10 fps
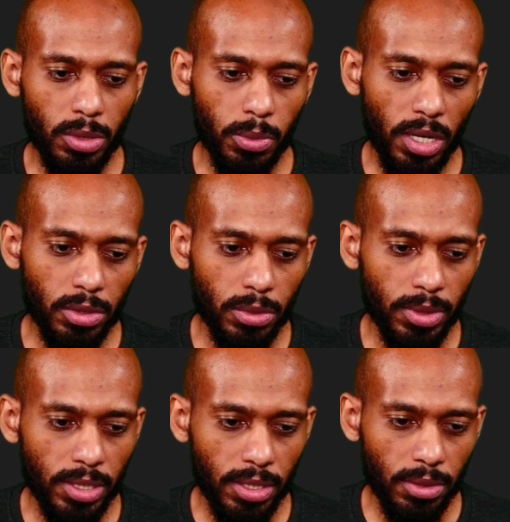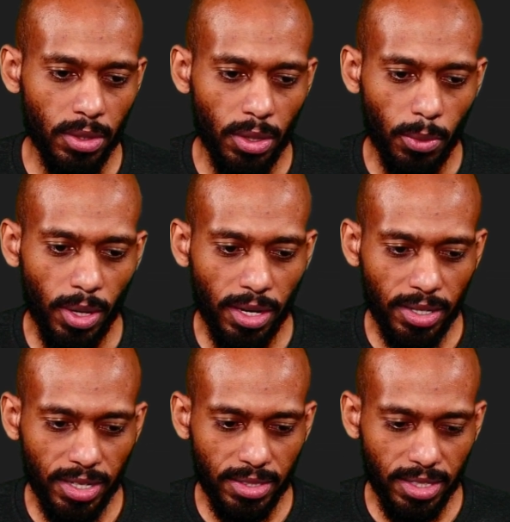we are doing here, we are
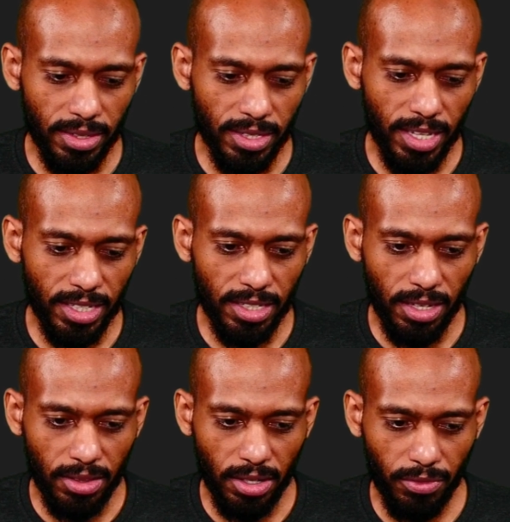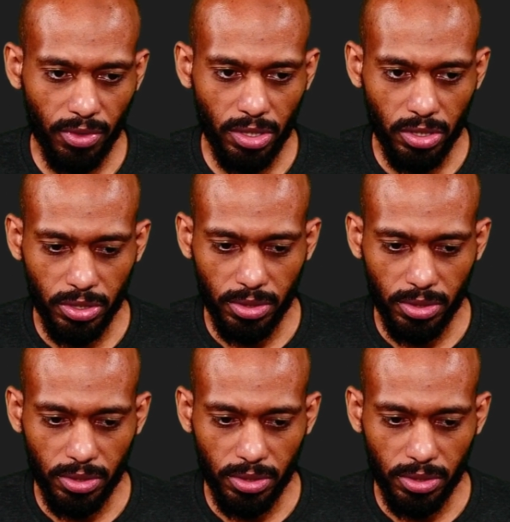getting the data in the refresh,